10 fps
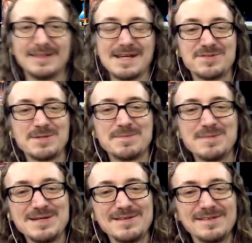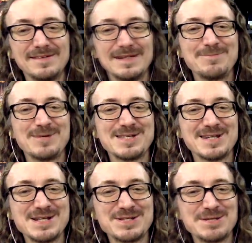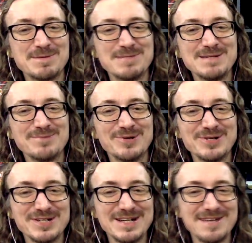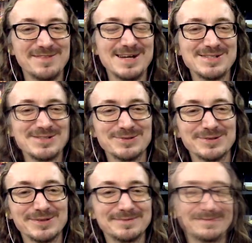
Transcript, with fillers: they have Super Meat? Any place that has Super Meat Boy should have Thy Sword